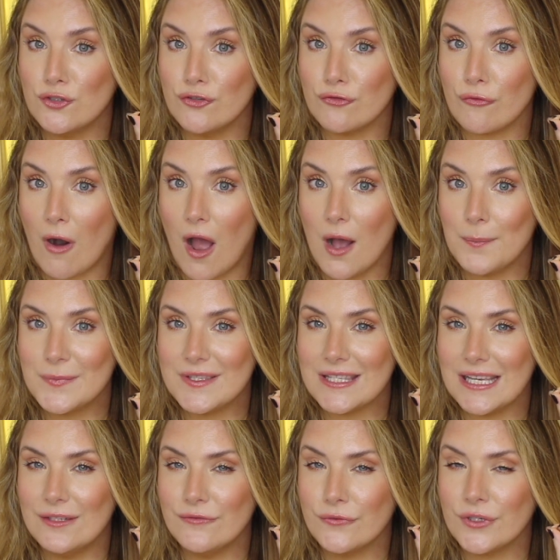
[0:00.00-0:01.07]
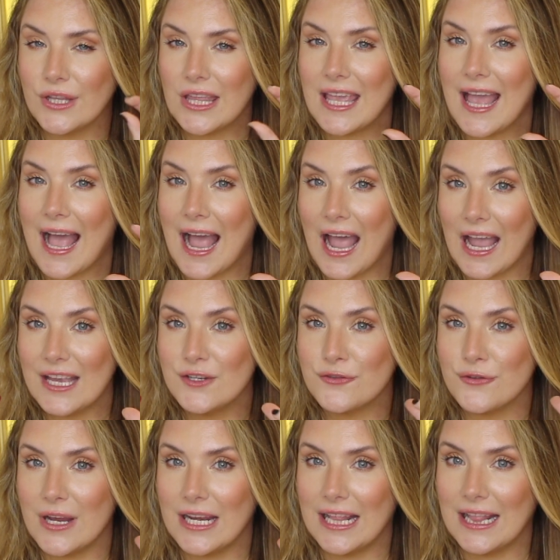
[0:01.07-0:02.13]
drops and really
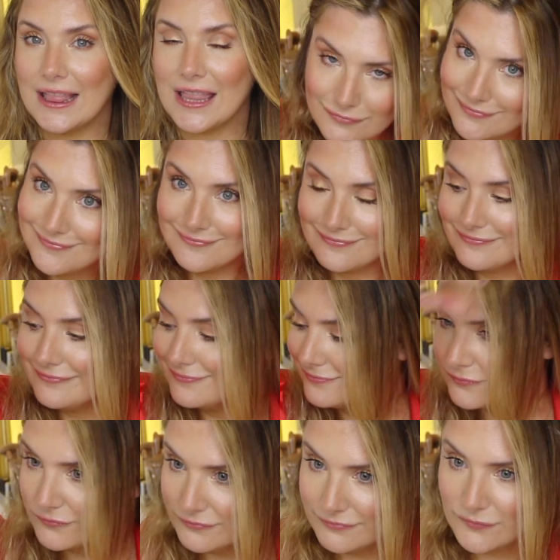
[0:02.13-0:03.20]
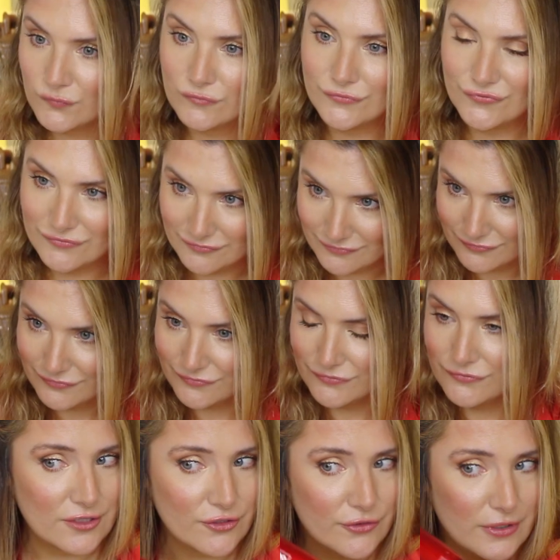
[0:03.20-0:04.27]
hydrating the hair. You know what really does
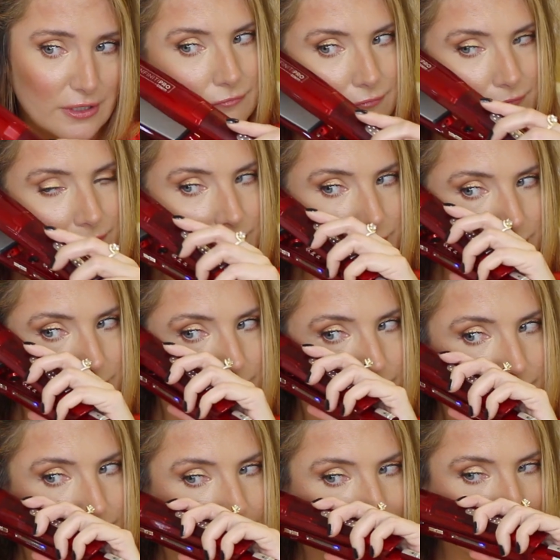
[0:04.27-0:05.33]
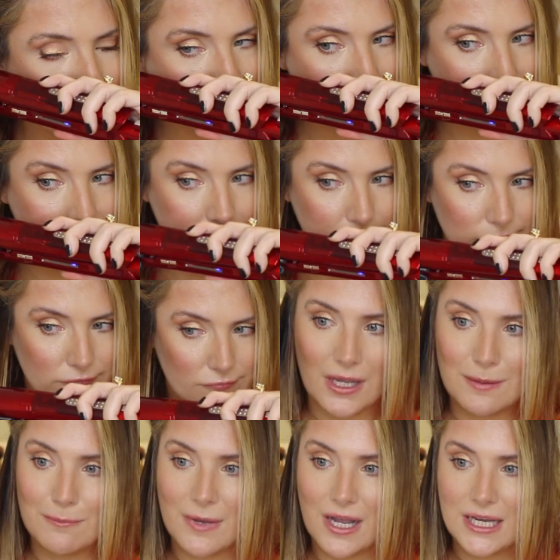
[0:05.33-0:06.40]
intrigue me and kind of blows
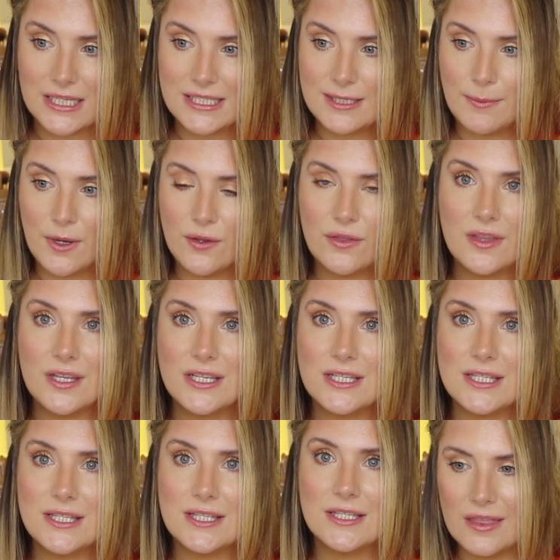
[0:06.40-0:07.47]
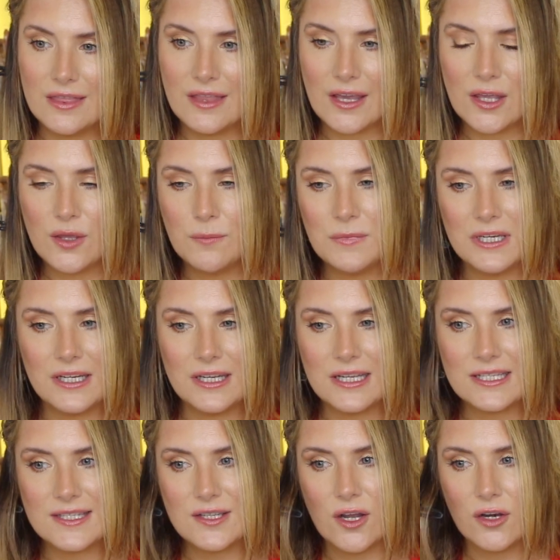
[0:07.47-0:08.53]
my mind about this? The
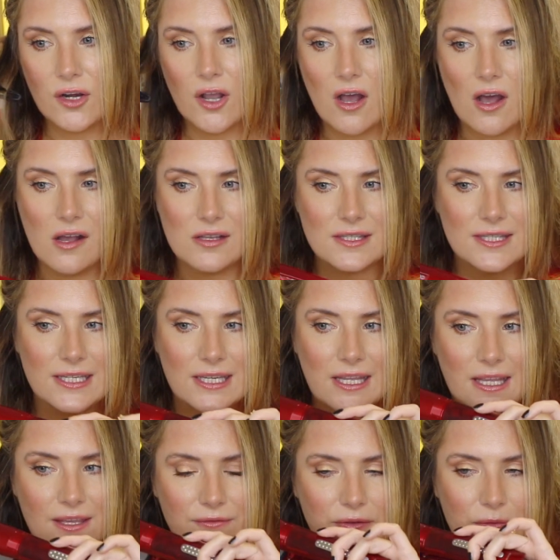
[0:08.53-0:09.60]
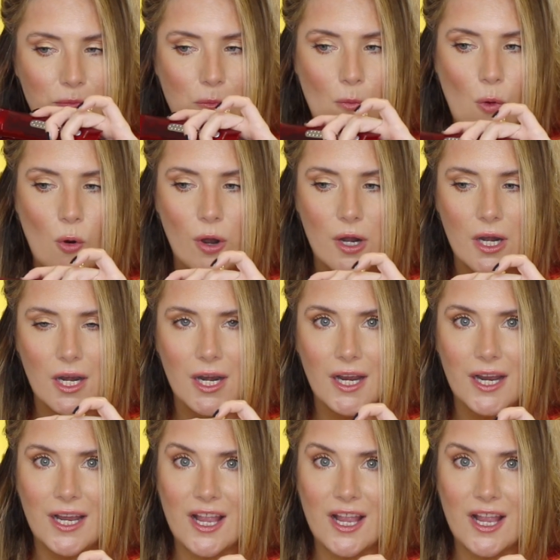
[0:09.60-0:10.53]
humidity is not causing even more